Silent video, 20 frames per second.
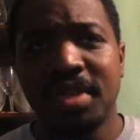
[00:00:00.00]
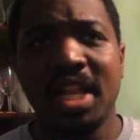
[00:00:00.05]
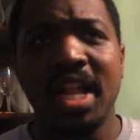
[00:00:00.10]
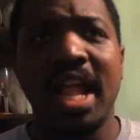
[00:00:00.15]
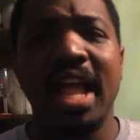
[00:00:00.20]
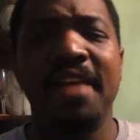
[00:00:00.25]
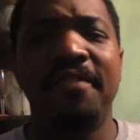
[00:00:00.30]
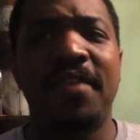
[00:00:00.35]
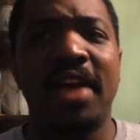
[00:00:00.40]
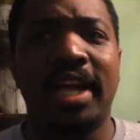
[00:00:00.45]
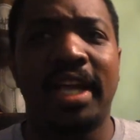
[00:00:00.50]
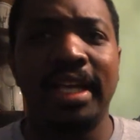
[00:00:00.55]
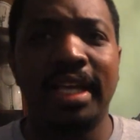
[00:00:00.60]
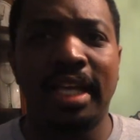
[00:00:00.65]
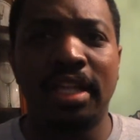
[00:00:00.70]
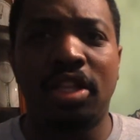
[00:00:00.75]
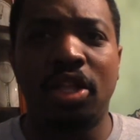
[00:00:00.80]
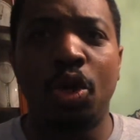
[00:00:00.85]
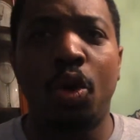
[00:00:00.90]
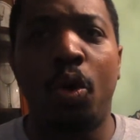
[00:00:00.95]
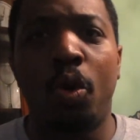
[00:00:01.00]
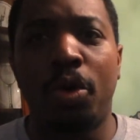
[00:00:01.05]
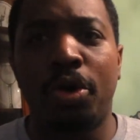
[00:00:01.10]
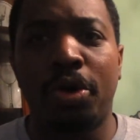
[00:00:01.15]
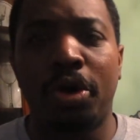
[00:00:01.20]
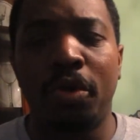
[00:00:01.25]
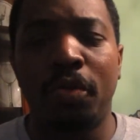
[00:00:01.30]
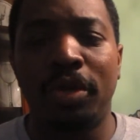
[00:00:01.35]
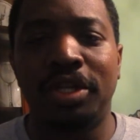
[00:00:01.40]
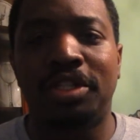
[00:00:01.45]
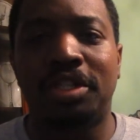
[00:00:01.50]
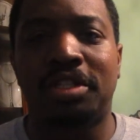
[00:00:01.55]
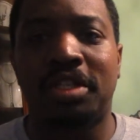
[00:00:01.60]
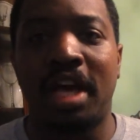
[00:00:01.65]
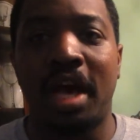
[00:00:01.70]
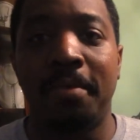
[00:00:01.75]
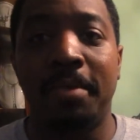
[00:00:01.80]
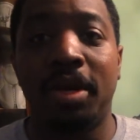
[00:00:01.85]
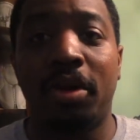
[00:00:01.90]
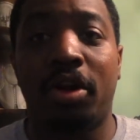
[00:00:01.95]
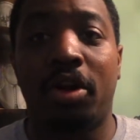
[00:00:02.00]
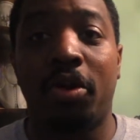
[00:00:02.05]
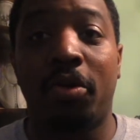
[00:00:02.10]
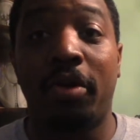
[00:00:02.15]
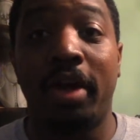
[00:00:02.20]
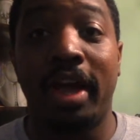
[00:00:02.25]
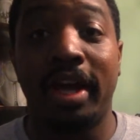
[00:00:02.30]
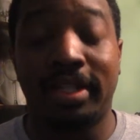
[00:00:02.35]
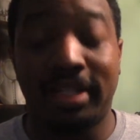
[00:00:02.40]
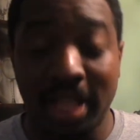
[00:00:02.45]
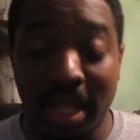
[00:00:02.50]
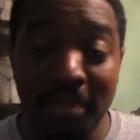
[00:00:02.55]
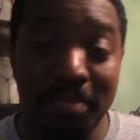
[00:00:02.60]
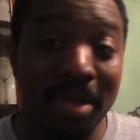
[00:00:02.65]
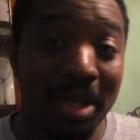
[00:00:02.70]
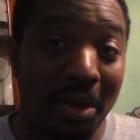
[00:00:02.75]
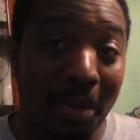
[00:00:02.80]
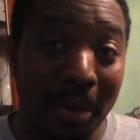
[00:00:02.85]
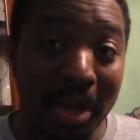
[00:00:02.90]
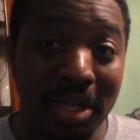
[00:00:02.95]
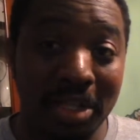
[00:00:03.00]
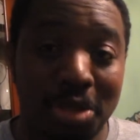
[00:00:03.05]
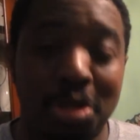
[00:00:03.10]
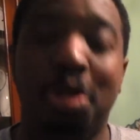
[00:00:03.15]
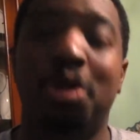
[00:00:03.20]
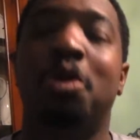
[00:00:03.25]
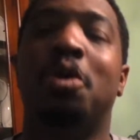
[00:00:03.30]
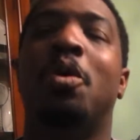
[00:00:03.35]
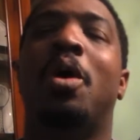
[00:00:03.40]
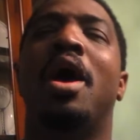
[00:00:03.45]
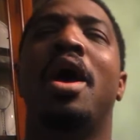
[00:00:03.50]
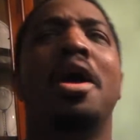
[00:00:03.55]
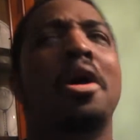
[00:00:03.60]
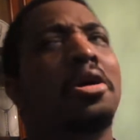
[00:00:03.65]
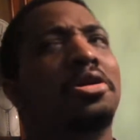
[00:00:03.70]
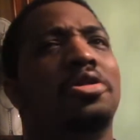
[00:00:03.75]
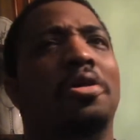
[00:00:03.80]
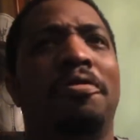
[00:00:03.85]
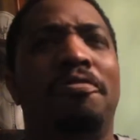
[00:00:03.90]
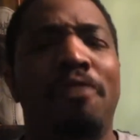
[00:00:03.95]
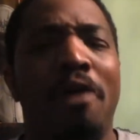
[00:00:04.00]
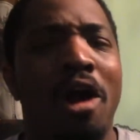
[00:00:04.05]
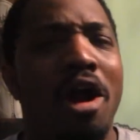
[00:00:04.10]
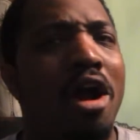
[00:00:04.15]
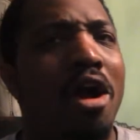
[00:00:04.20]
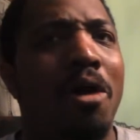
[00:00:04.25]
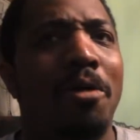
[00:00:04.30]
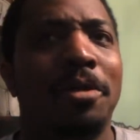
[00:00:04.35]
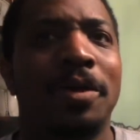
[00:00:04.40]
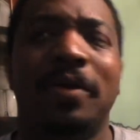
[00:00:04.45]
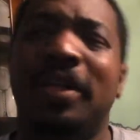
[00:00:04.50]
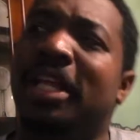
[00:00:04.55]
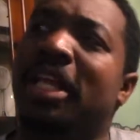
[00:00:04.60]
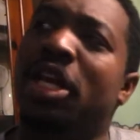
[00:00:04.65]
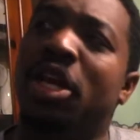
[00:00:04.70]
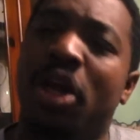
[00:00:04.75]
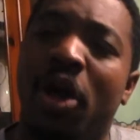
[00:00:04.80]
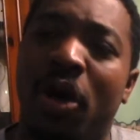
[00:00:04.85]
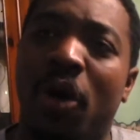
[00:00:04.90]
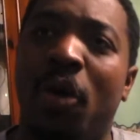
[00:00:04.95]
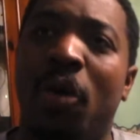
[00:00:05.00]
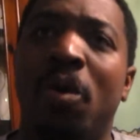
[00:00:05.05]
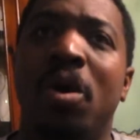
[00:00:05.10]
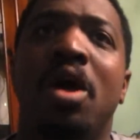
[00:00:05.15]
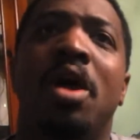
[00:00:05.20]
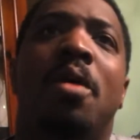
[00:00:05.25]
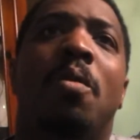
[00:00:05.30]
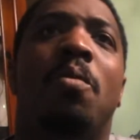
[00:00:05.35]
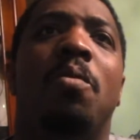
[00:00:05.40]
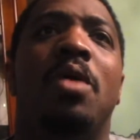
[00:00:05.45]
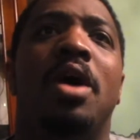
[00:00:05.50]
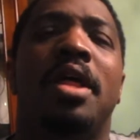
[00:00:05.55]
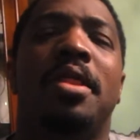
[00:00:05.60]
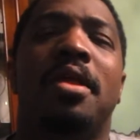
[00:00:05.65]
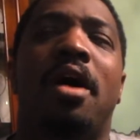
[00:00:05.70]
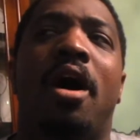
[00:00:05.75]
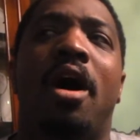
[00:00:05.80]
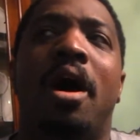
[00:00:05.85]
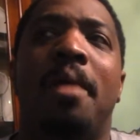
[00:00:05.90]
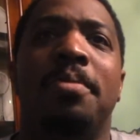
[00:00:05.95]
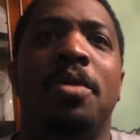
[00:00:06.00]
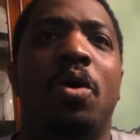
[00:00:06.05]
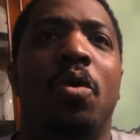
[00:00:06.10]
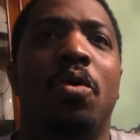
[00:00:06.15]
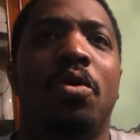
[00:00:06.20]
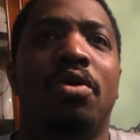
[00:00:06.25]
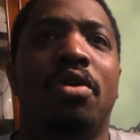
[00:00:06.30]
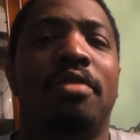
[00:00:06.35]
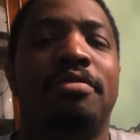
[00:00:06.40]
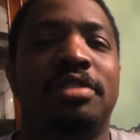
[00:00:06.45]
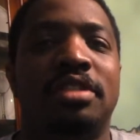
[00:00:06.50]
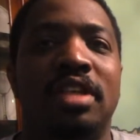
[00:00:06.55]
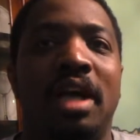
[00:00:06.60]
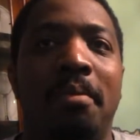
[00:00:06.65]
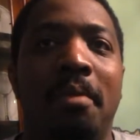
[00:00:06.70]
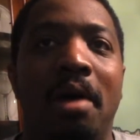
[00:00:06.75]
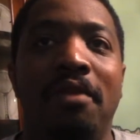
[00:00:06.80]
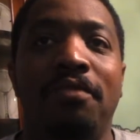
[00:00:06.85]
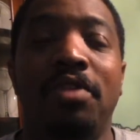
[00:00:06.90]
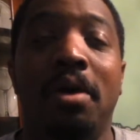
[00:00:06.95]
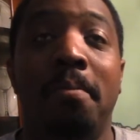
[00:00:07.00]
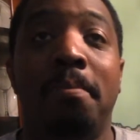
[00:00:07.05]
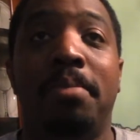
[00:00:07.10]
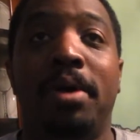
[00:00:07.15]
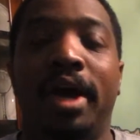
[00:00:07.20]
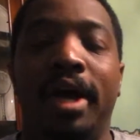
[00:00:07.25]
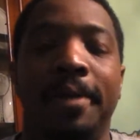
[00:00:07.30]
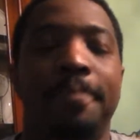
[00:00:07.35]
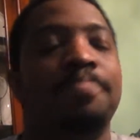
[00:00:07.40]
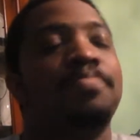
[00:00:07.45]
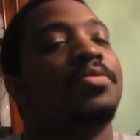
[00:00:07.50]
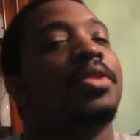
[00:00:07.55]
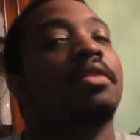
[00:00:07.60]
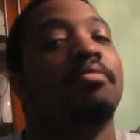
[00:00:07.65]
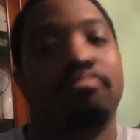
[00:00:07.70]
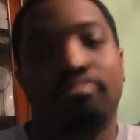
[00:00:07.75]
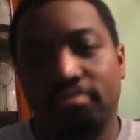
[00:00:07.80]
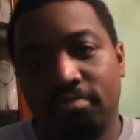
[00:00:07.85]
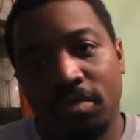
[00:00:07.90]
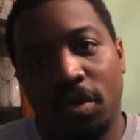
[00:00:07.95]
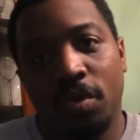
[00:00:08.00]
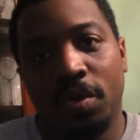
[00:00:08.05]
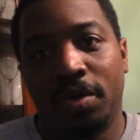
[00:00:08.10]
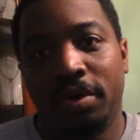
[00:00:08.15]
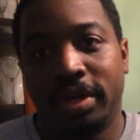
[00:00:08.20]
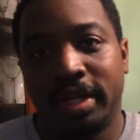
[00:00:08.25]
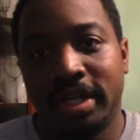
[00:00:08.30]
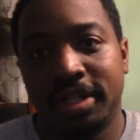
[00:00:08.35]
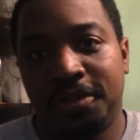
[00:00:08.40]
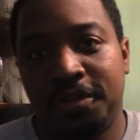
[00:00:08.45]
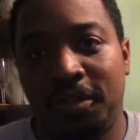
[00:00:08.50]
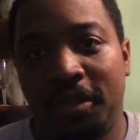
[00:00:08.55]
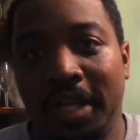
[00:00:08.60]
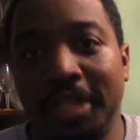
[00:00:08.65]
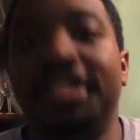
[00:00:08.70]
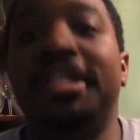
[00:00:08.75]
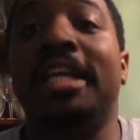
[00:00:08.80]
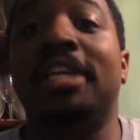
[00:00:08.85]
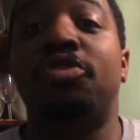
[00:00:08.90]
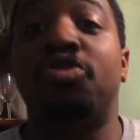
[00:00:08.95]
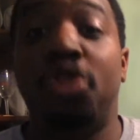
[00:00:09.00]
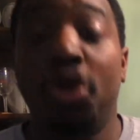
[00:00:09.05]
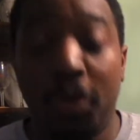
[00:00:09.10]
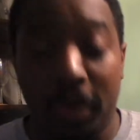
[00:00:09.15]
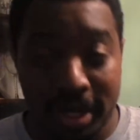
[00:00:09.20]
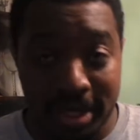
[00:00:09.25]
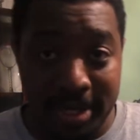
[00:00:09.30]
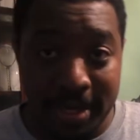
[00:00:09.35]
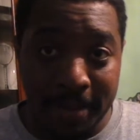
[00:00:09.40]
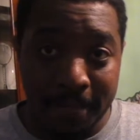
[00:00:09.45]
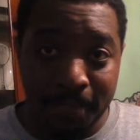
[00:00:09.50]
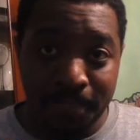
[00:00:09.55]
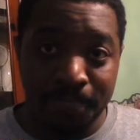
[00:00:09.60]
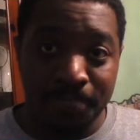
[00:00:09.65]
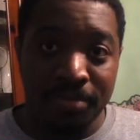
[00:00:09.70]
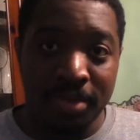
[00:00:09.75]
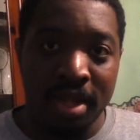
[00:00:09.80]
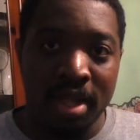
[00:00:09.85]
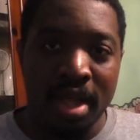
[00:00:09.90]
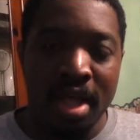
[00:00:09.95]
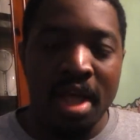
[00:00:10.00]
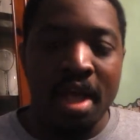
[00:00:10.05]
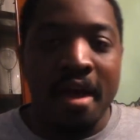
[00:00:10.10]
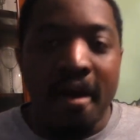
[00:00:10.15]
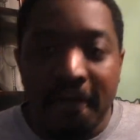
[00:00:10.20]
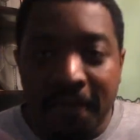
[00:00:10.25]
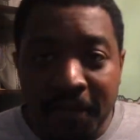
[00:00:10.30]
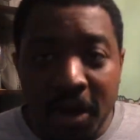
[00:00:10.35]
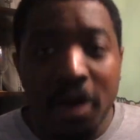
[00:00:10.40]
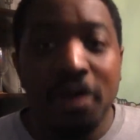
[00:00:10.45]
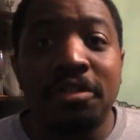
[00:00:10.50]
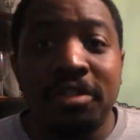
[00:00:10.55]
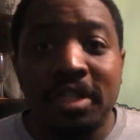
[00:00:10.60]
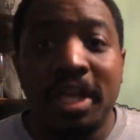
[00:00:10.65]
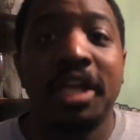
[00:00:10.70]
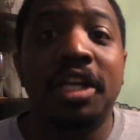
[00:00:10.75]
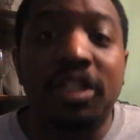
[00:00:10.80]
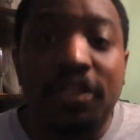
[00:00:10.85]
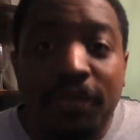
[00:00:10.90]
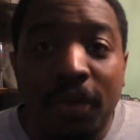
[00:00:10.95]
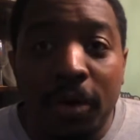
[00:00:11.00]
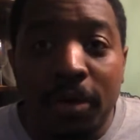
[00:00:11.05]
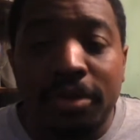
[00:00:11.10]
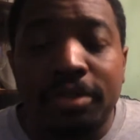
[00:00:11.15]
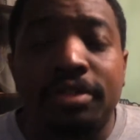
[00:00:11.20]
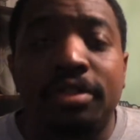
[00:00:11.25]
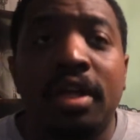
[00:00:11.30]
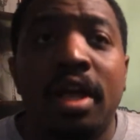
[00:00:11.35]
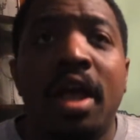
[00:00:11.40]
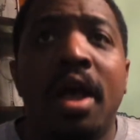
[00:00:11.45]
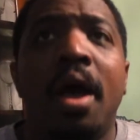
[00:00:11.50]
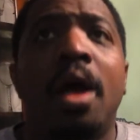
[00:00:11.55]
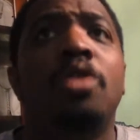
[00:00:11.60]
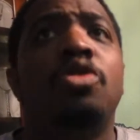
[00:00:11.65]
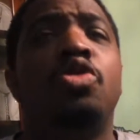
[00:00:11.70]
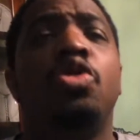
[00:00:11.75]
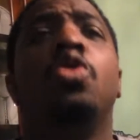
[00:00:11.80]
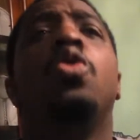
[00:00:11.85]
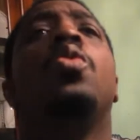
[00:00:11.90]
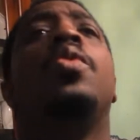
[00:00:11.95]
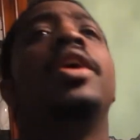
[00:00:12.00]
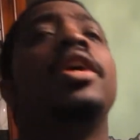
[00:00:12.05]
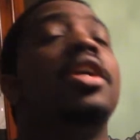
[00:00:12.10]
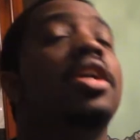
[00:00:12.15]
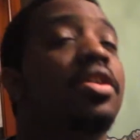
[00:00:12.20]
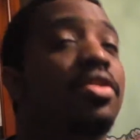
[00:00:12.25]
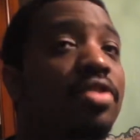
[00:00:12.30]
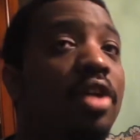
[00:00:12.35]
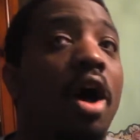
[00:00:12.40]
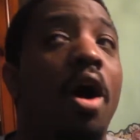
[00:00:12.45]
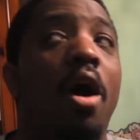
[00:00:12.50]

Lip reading: if I can get the order in which it's coming correct, that'd be great too. So far, I only really know what the order of some of them, but let's get to it. First things first, about two weeks